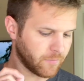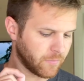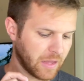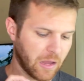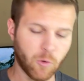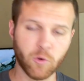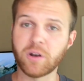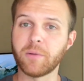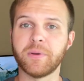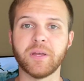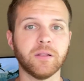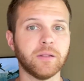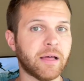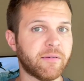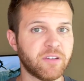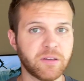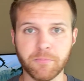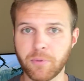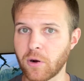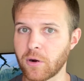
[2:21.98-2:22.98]
I want to be a
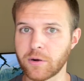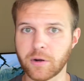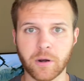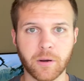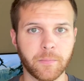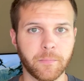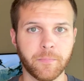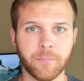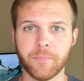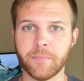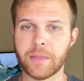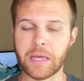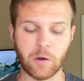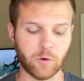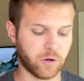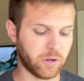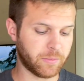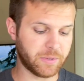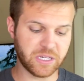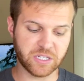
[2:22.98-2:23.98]
loving partner. I
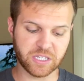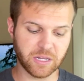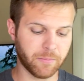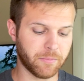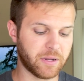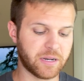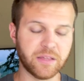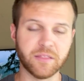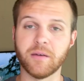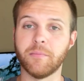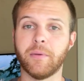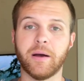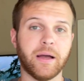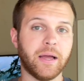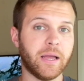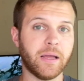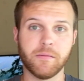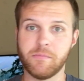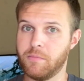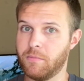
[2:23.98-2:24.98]
want to be somebody that
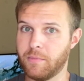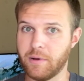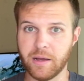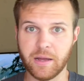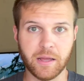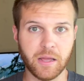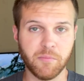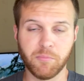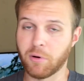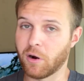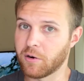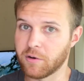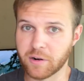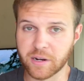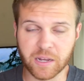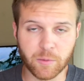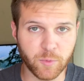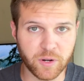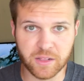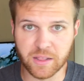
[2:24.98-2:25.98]
my partner
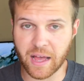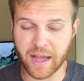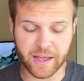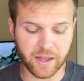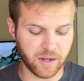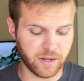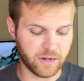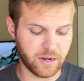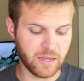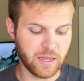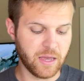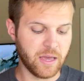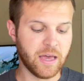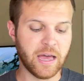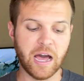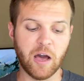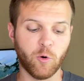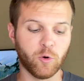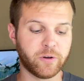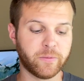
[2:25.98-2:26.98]
can rely on.
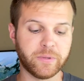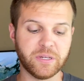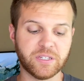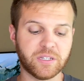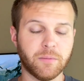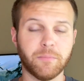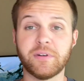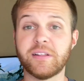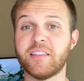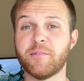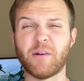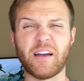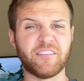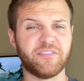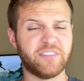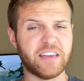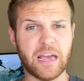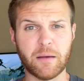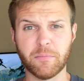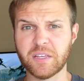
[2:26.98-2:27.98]
I want to be somebody that my
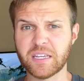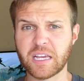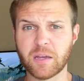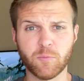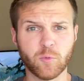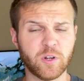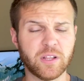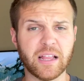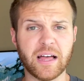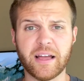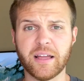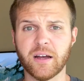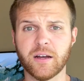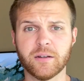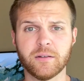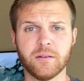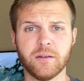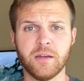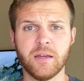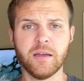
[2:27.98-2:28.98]
family can rely
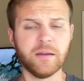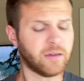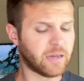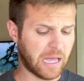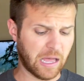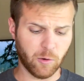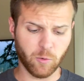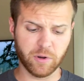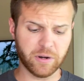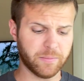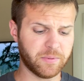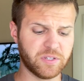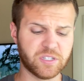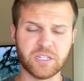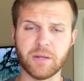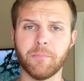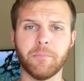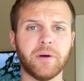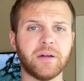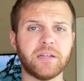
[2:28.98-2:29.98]
on. I want to be
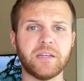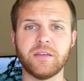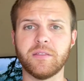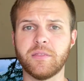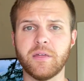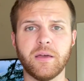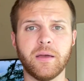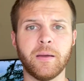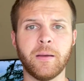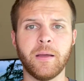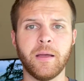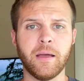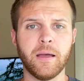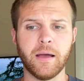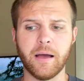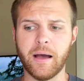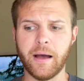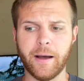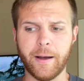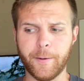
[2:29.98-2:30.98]
somebody that
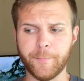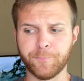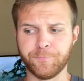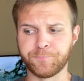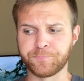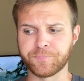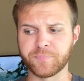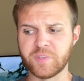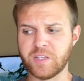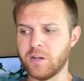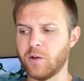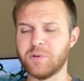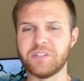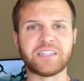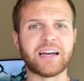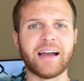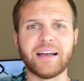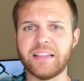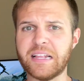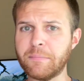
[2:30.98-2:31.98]
is
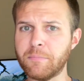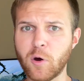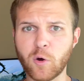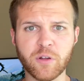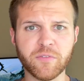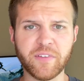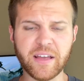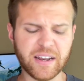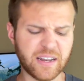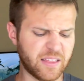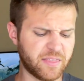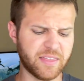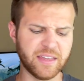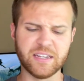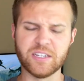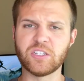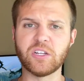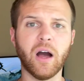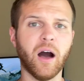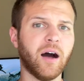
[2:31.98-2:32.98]
highly motivated, that
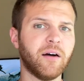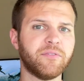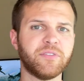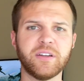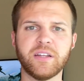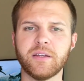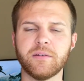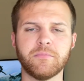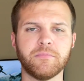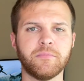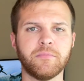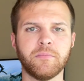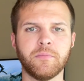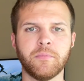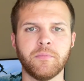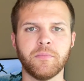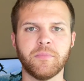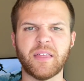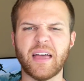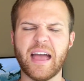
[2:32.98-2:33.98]
is confident,
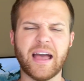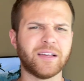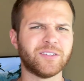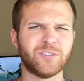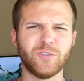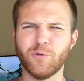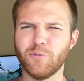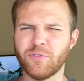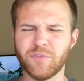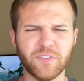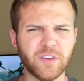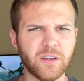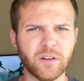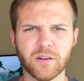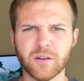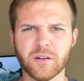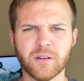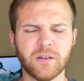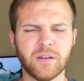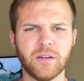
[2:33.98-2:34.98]
that has no
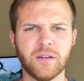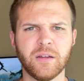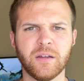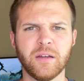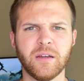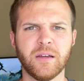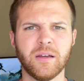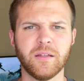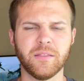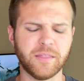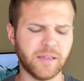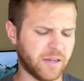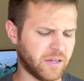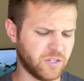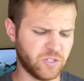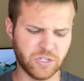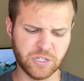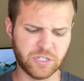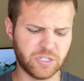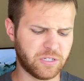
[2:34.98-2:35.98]
fear, that can
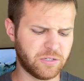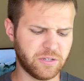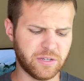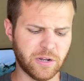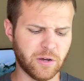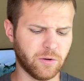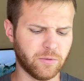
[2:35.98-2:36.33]
just